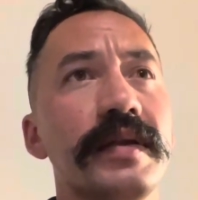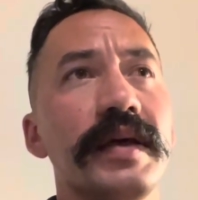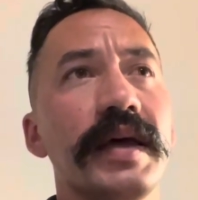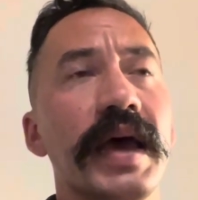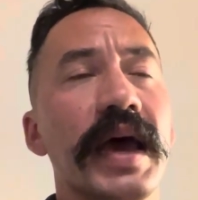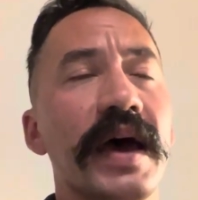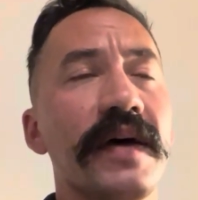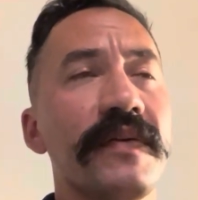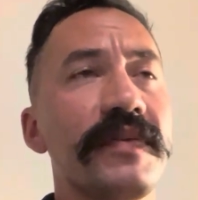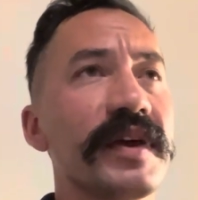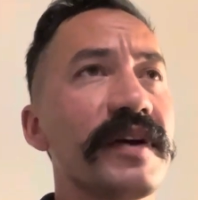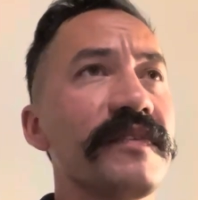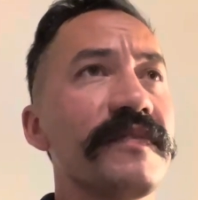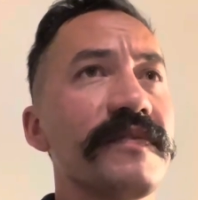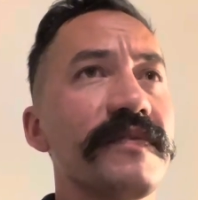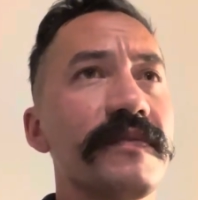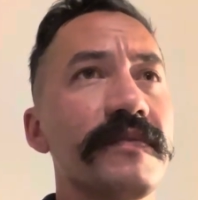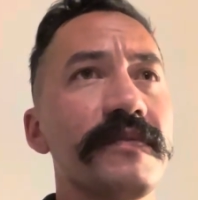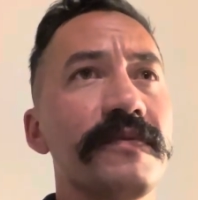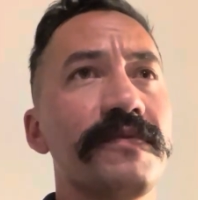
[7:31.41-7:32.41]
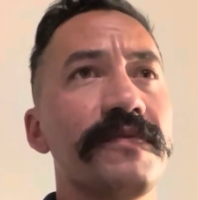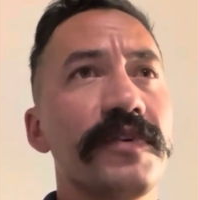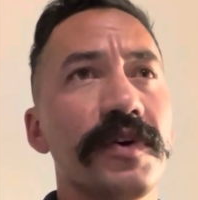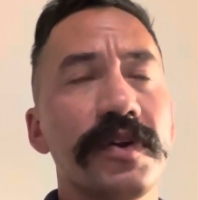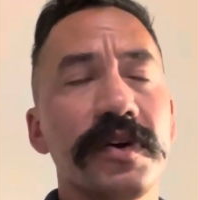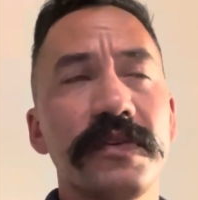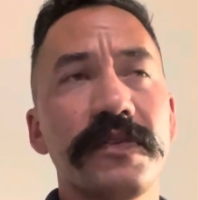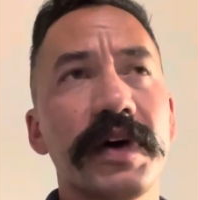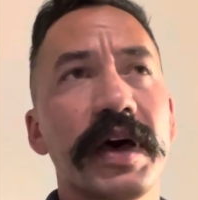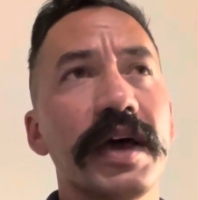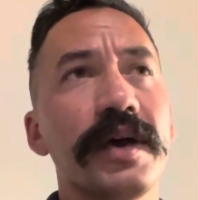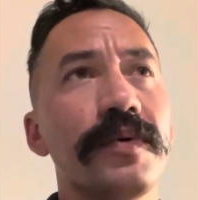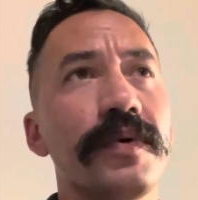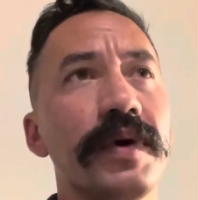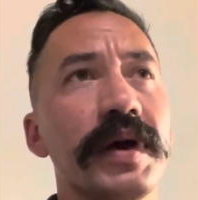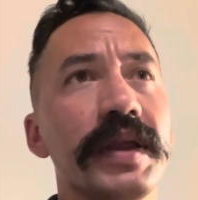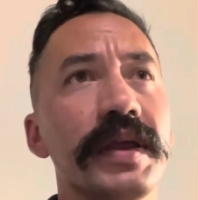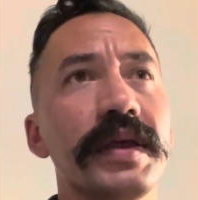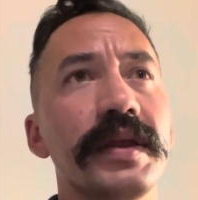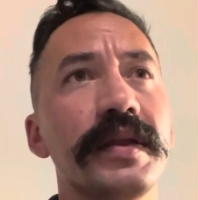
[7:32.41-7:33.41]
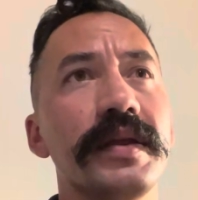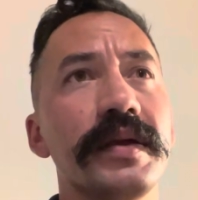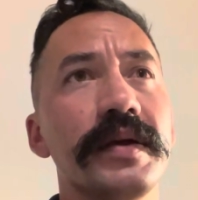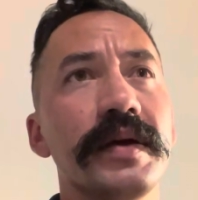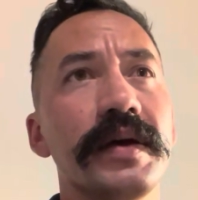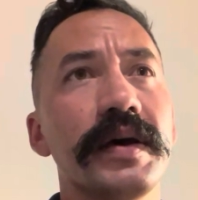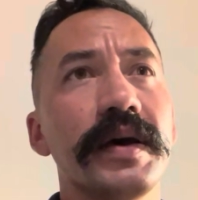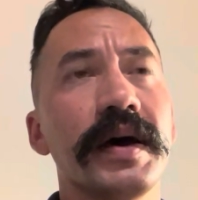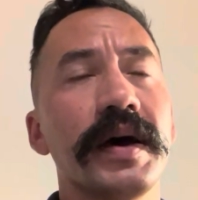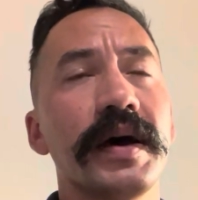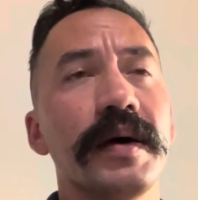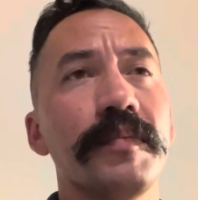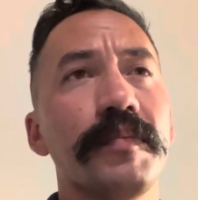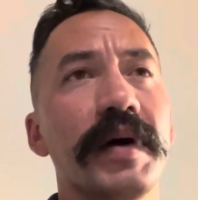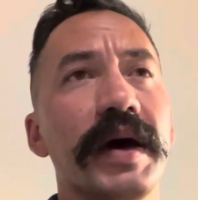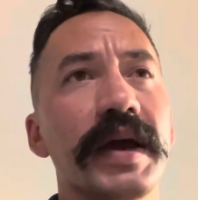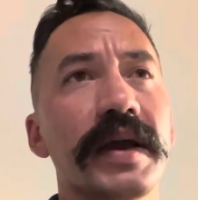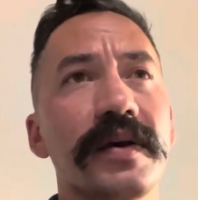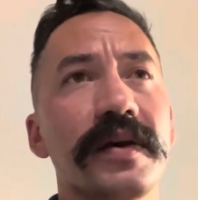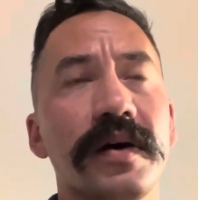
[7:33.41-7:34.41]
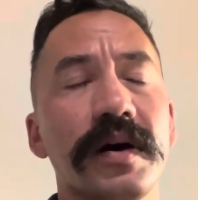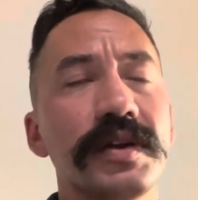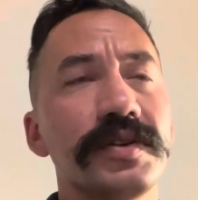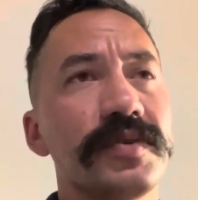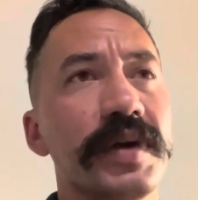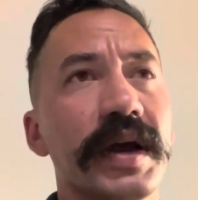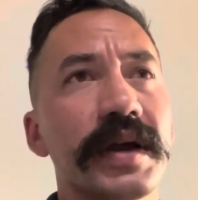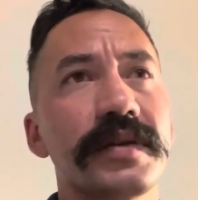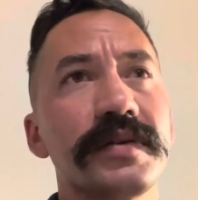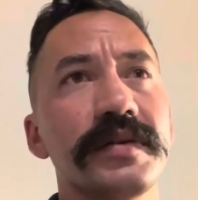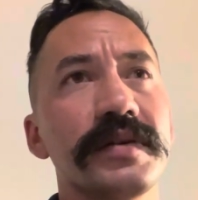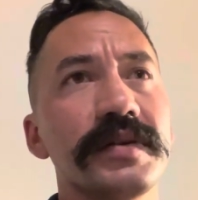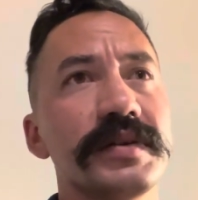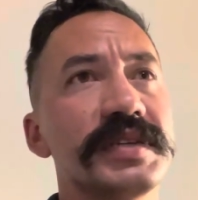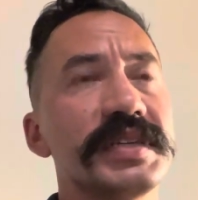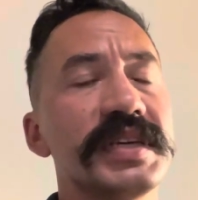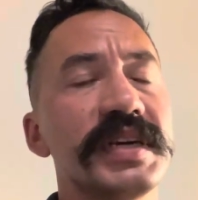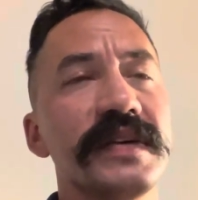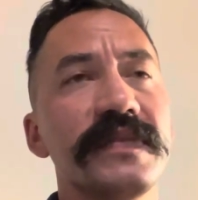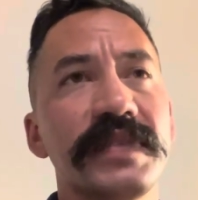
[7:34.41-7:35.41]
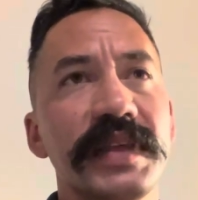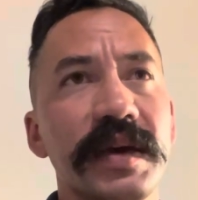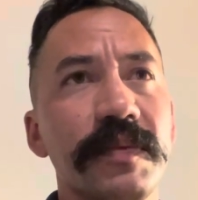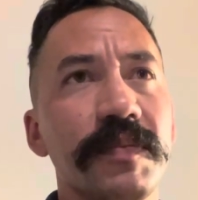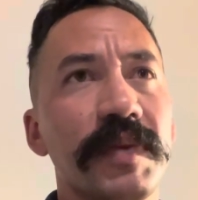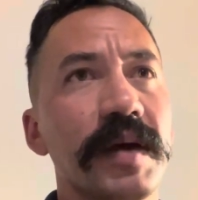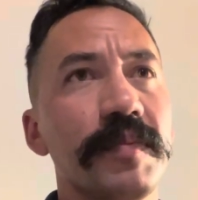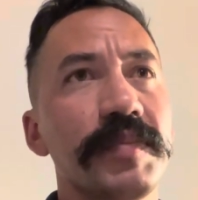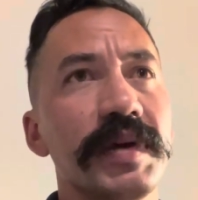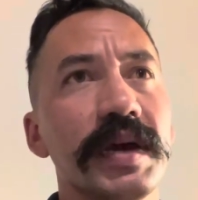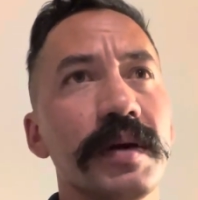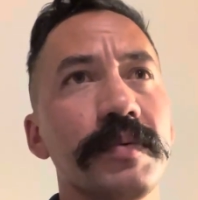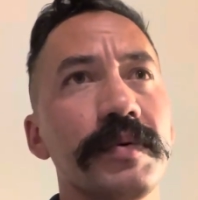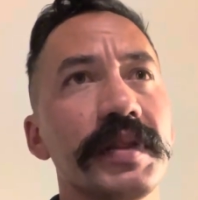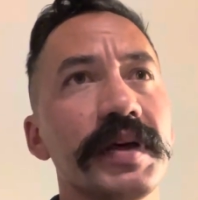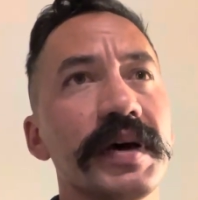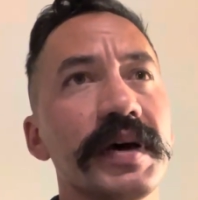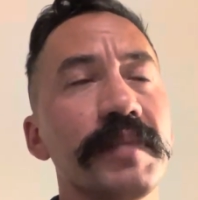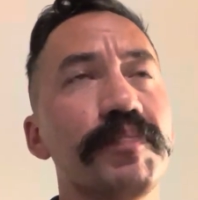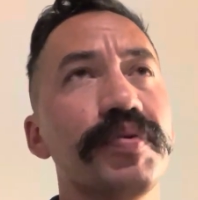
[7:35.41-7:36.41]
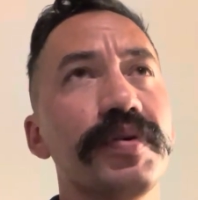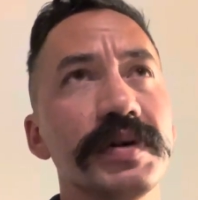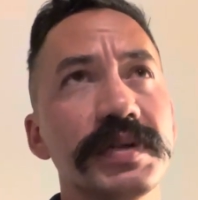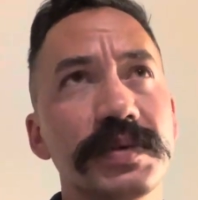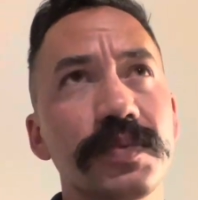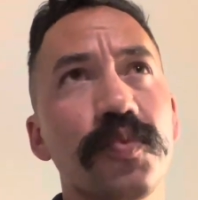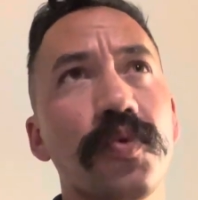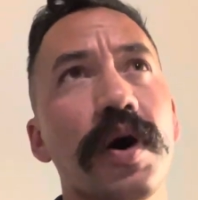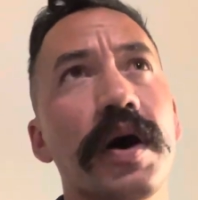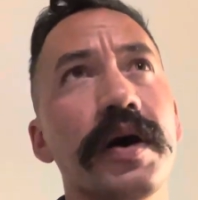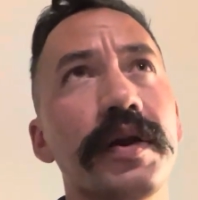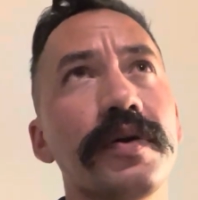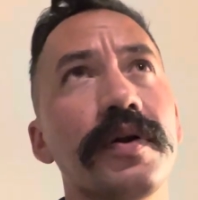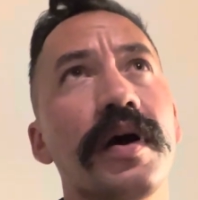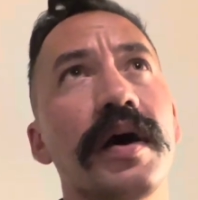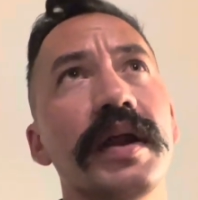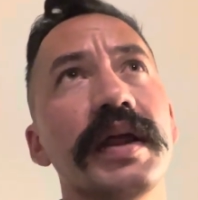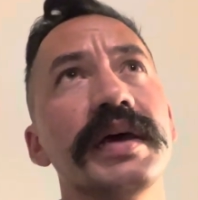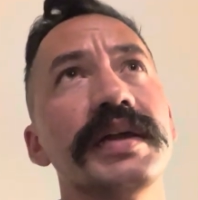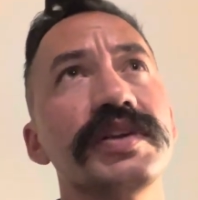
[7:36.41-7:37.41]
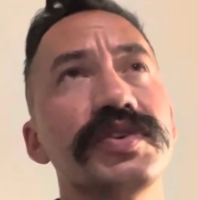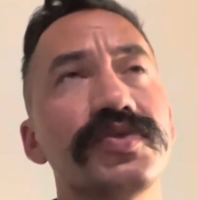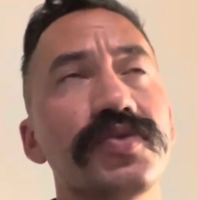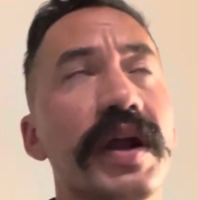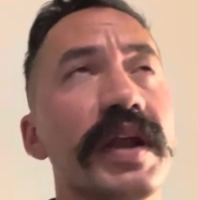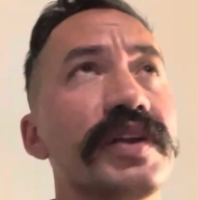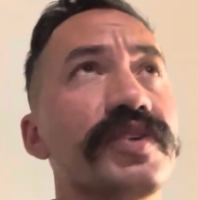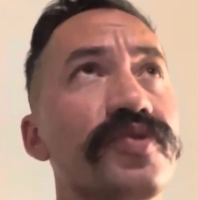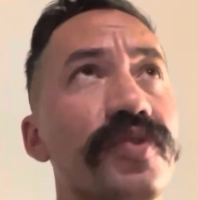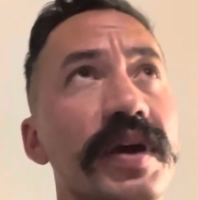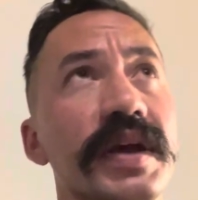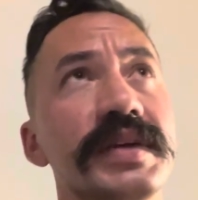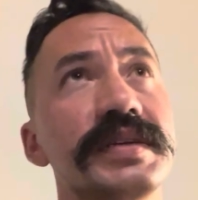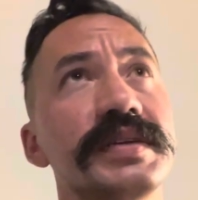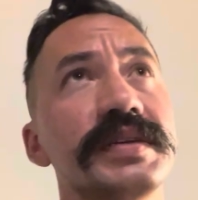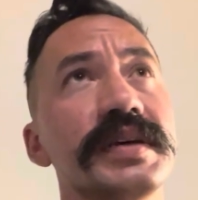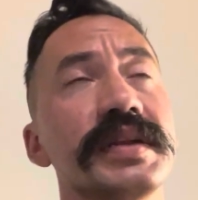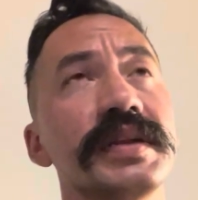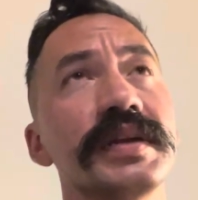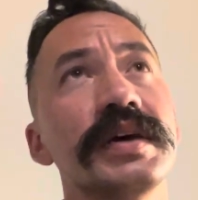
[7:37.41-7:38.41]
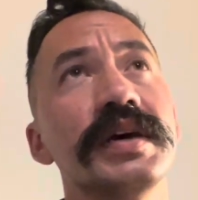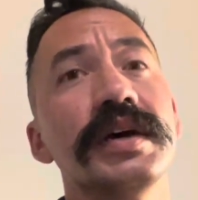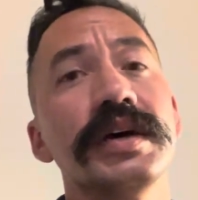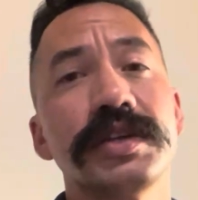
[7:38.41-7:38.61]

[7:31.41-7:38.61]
having it further evaluated by a contractor and see if they might be able to put some water on it and try to trace it.